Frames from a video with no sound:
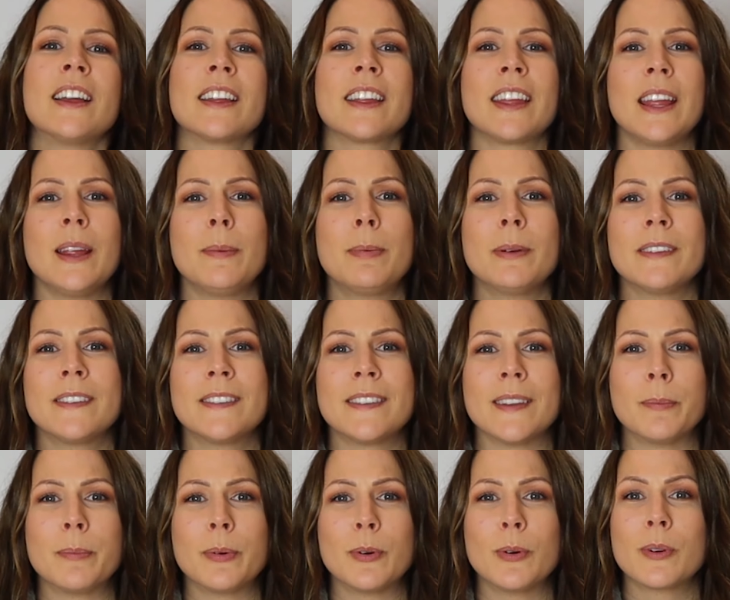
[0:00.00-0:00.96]
Keep it
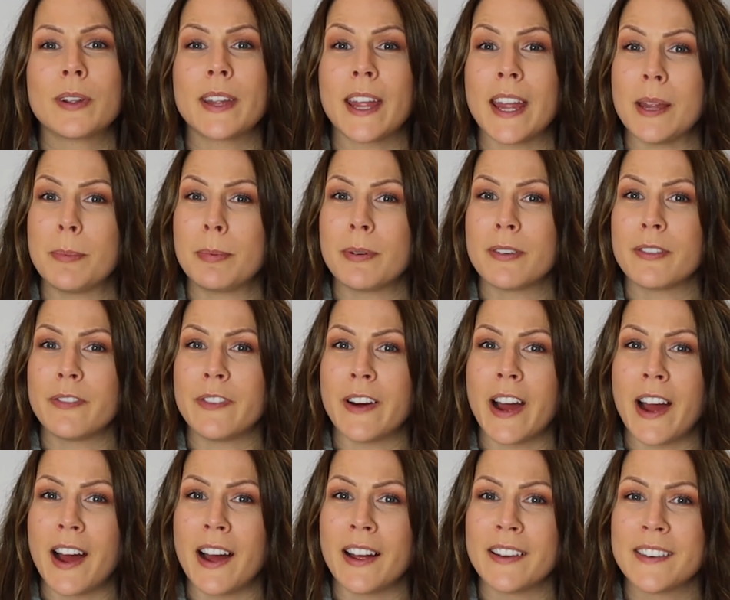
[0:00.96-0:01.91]
simple, keep it
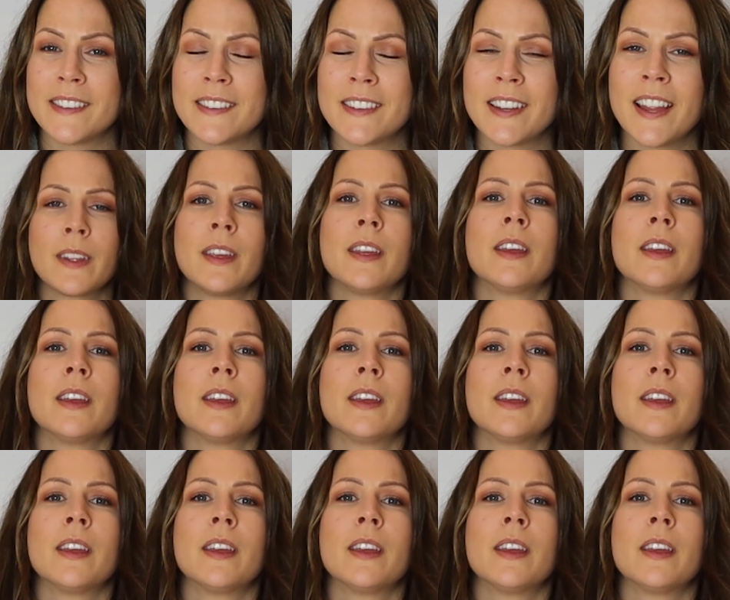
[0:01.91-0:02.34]
fast.